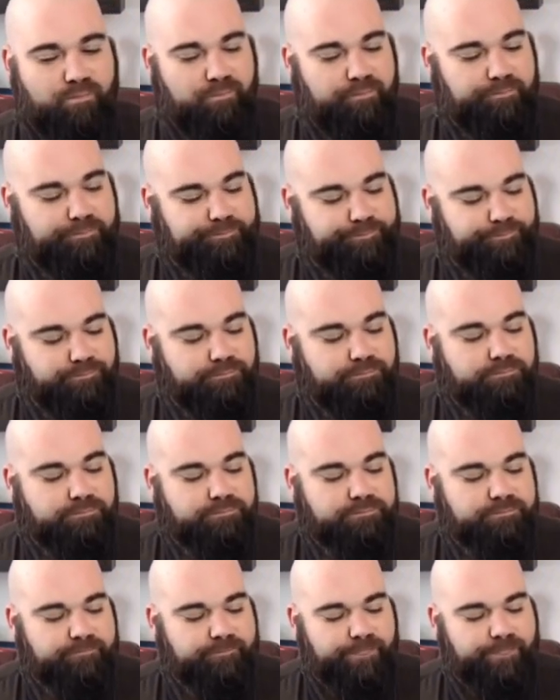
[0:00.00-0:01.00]

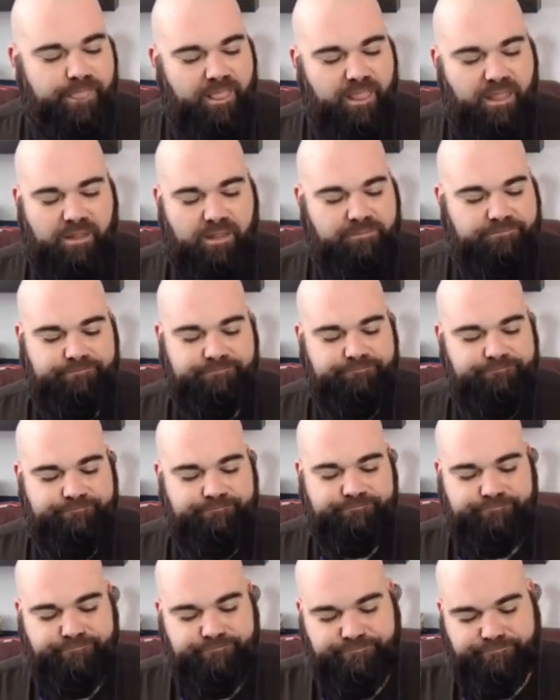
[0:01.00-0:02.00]

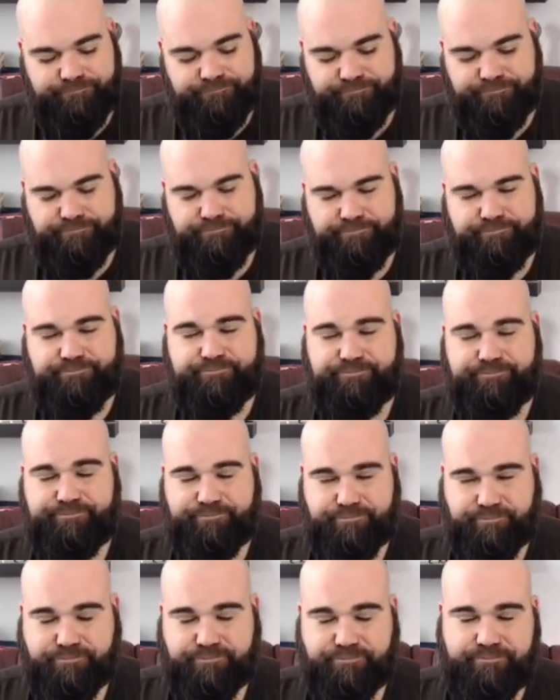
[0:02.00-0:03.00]

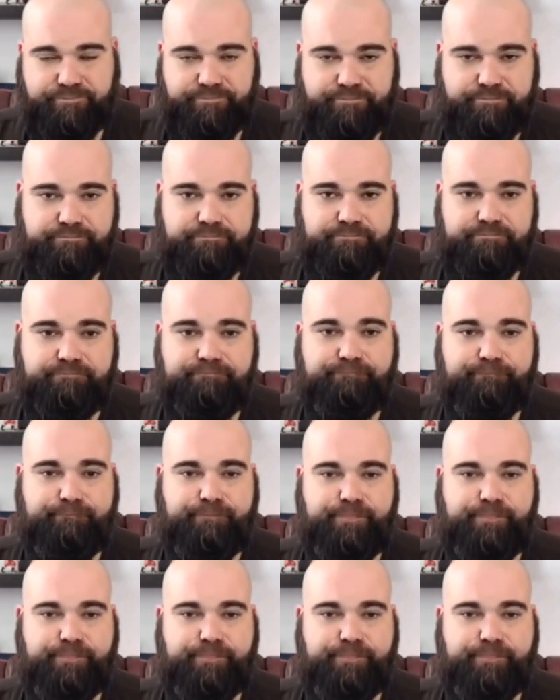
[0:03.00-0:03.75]
The person shown says nothing.